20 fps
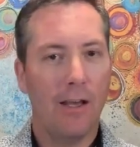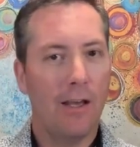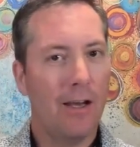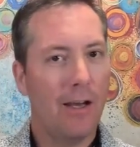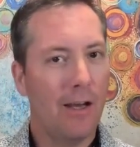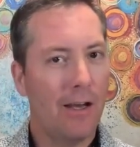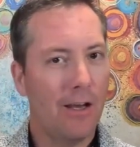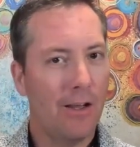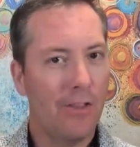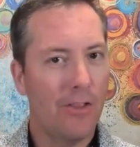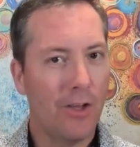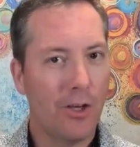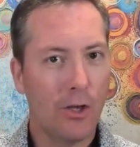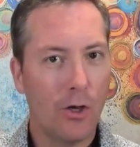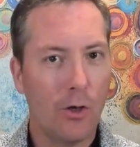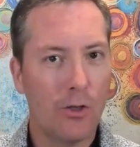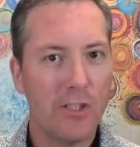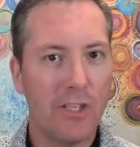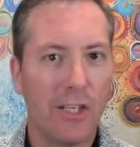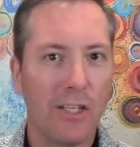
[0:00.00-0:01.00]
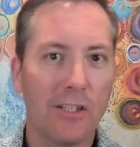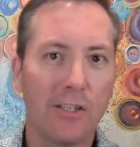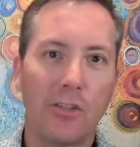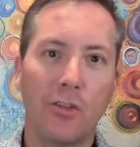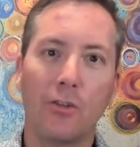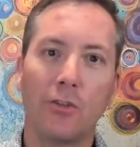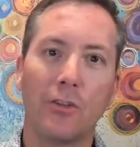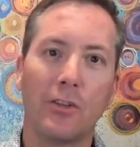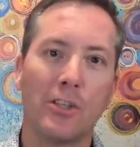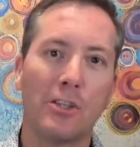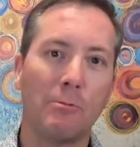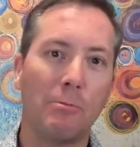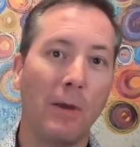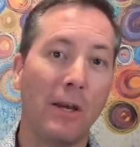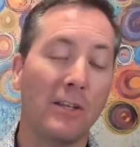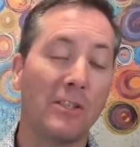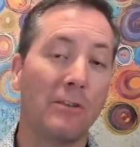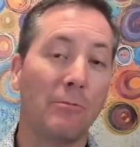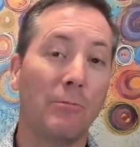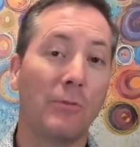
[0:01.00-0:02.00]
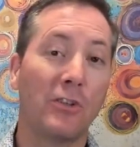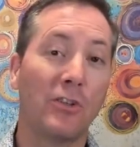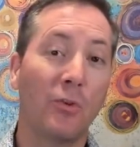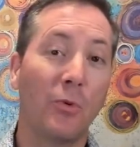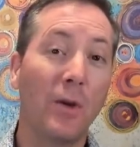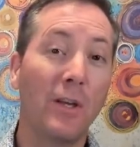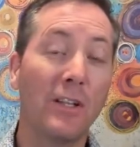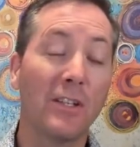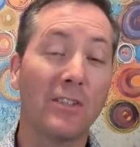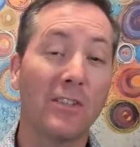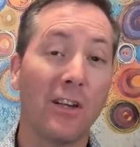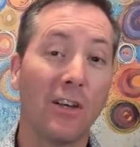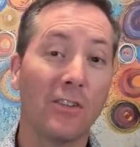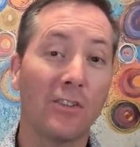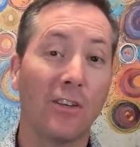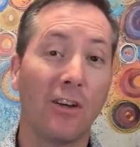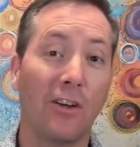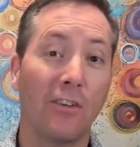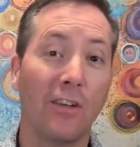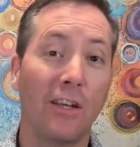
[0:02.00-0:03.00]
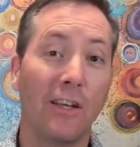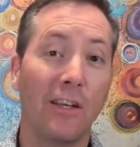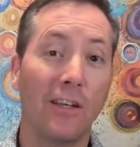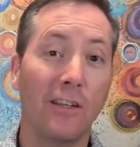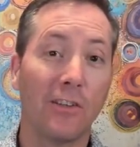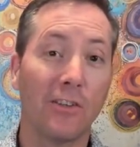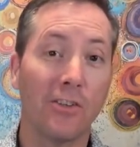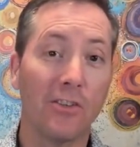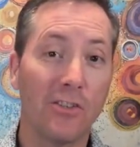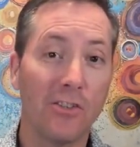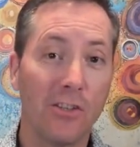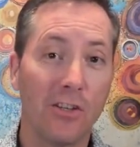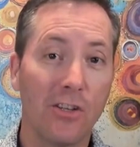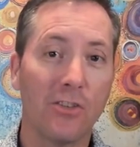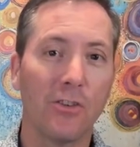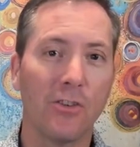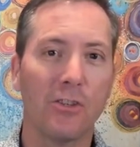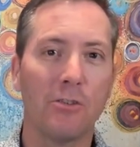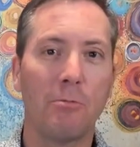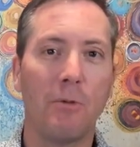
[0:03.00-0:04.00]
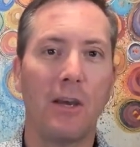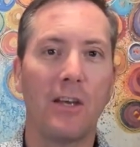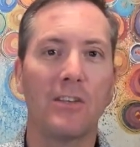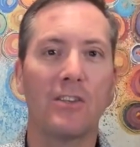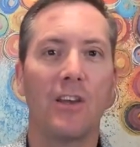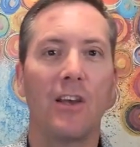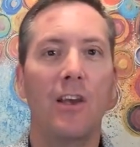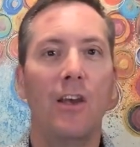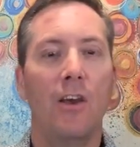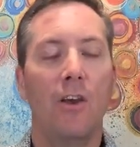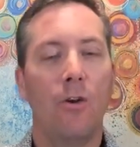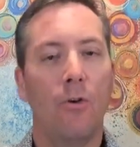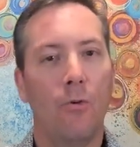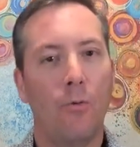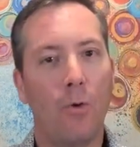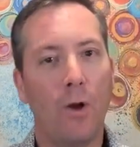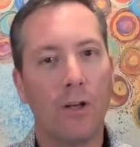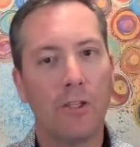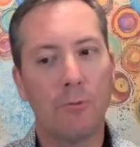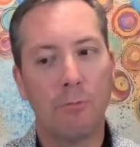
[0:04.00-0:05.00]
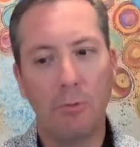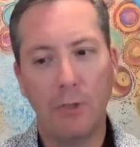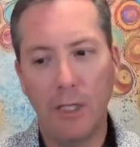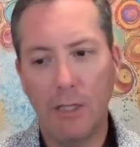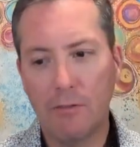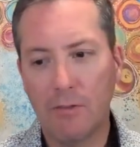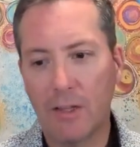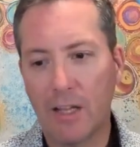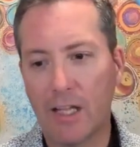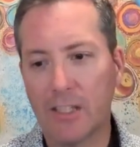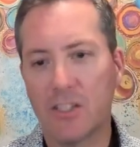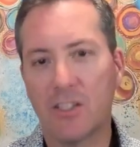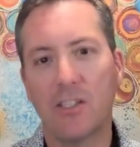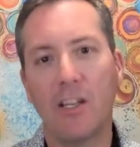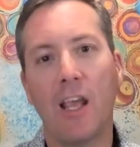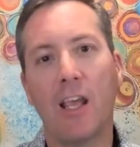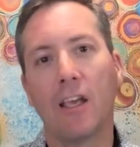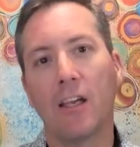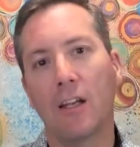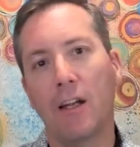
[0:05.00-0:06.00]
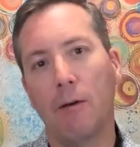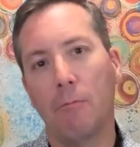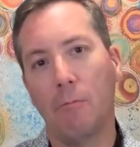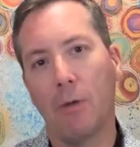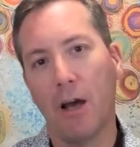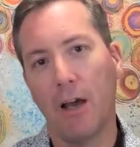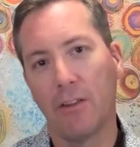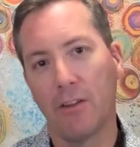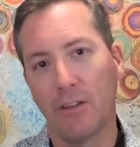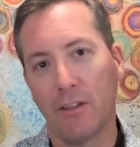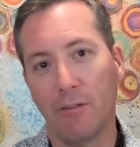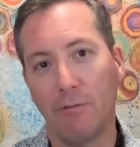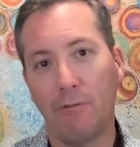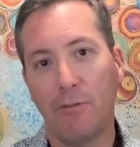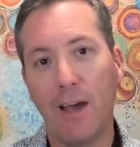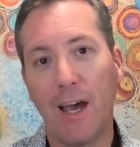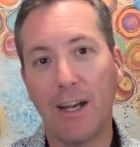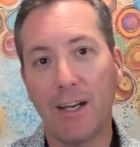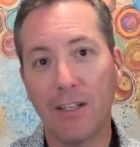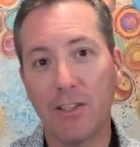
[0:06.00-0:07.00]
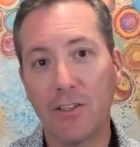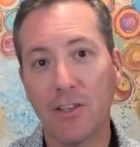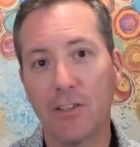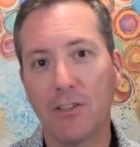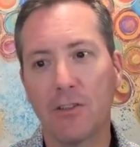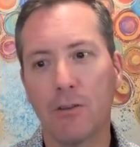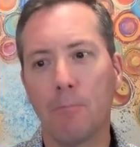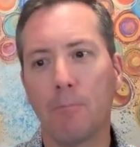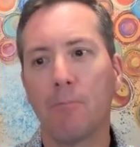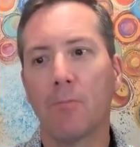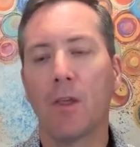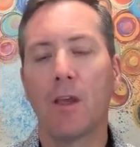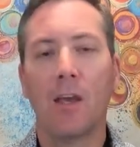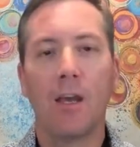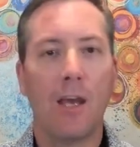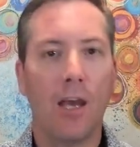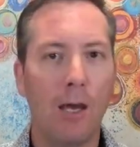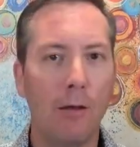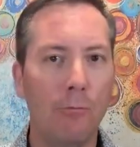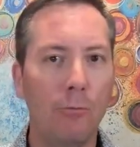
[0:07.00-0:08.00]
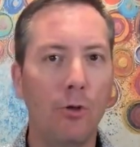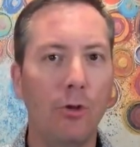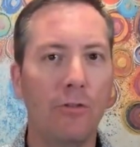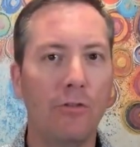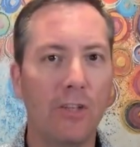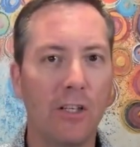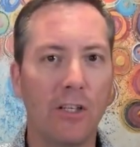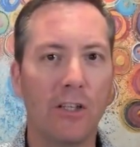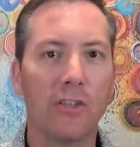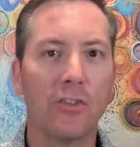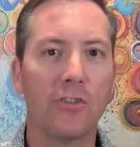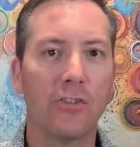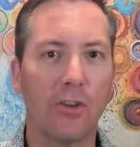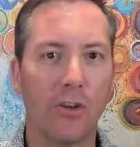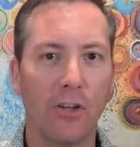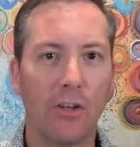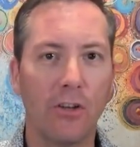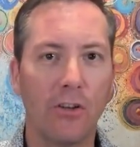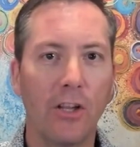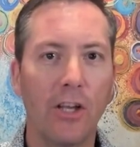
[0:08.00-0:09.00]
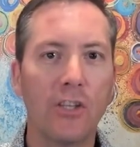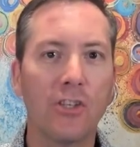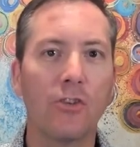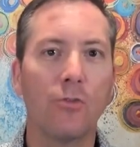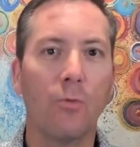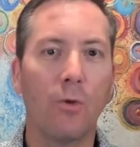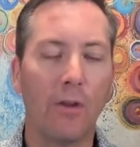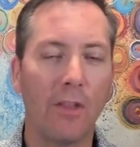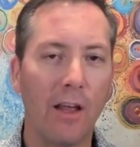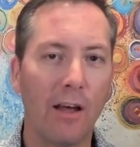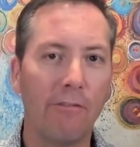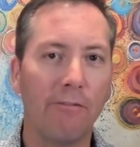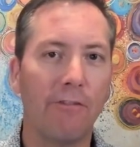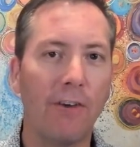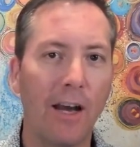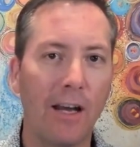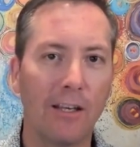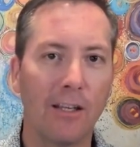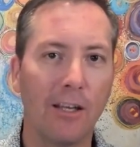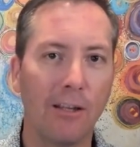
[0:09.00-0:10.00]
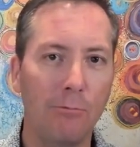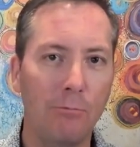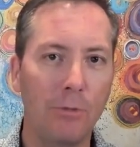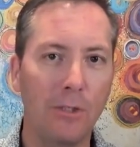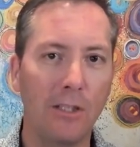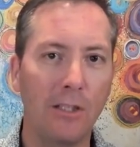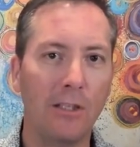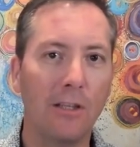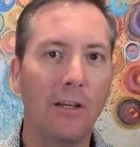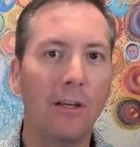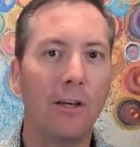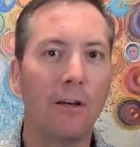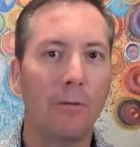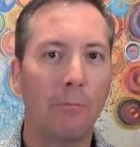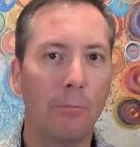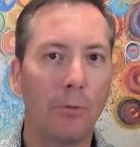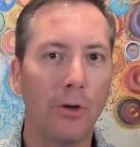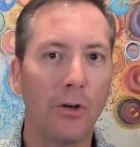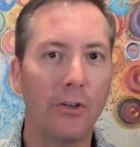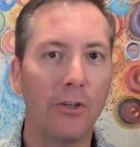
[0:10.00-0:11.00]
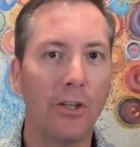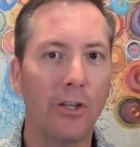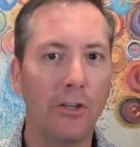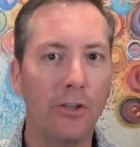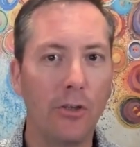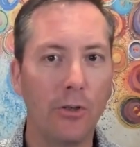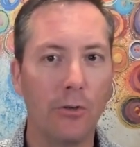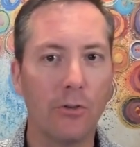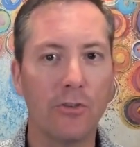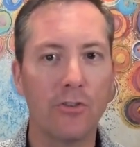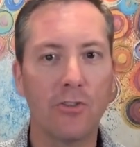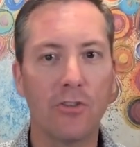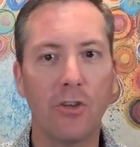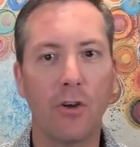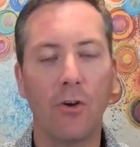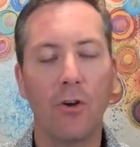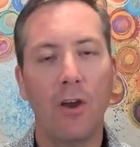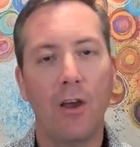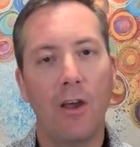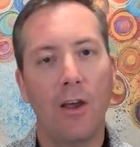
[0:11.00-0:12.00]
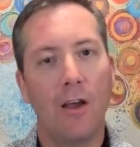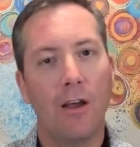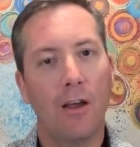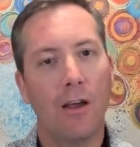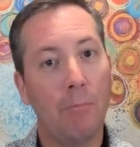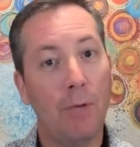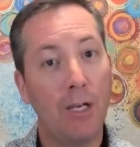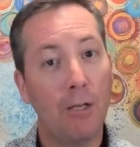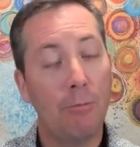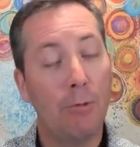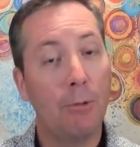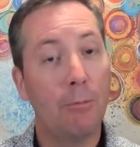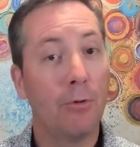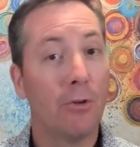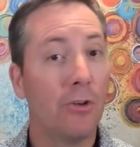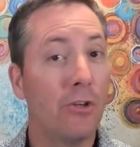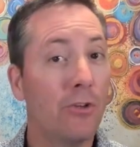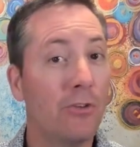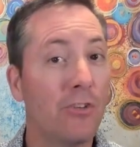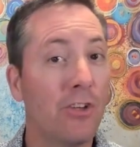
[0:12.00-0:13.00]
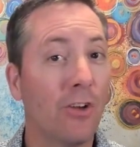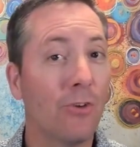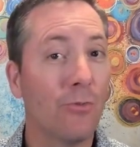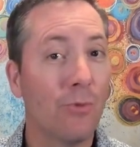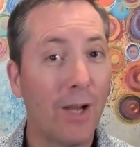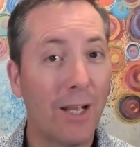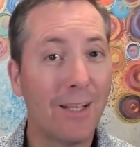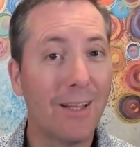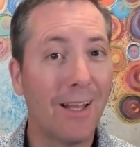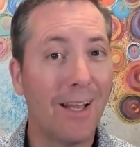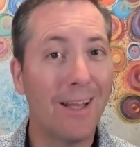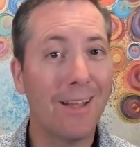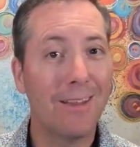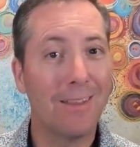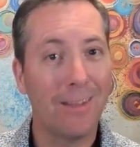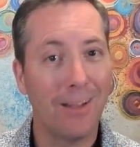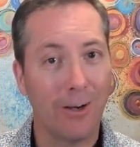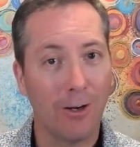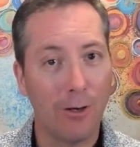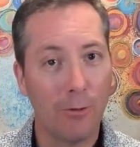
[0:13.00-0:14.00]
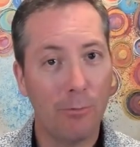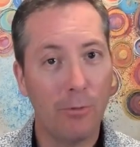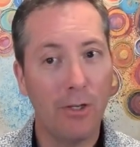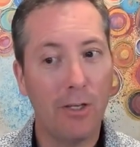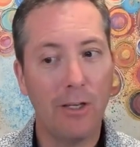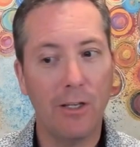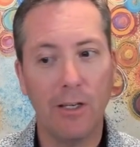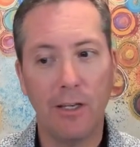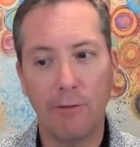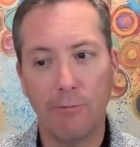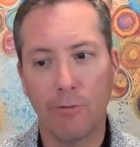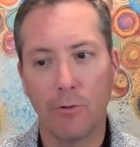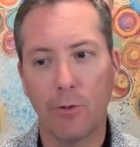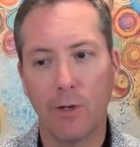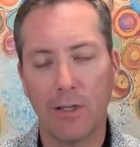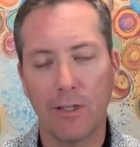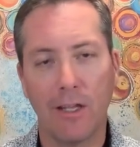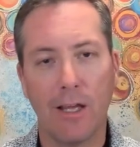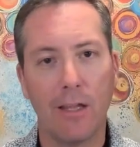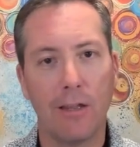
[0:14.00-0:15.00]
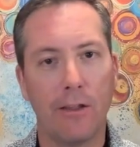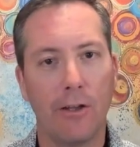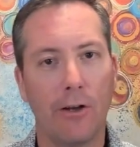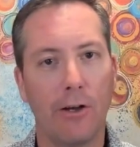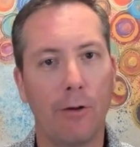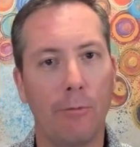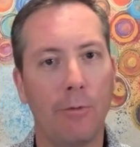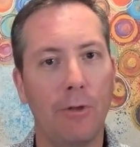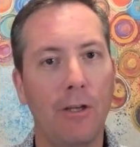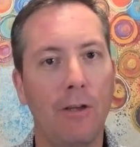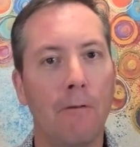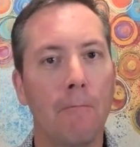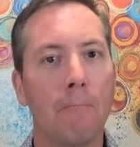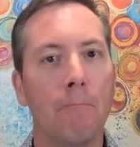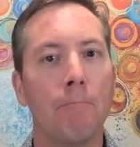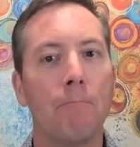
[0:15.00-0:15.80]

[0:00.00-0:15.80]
That goes into the space in between the cells called the interstitial space, where it's believed that that's taken up by the lymphatic system and moved into circulation, where that fat can be burned and used. So many people are using red light therapy and infrared light therapy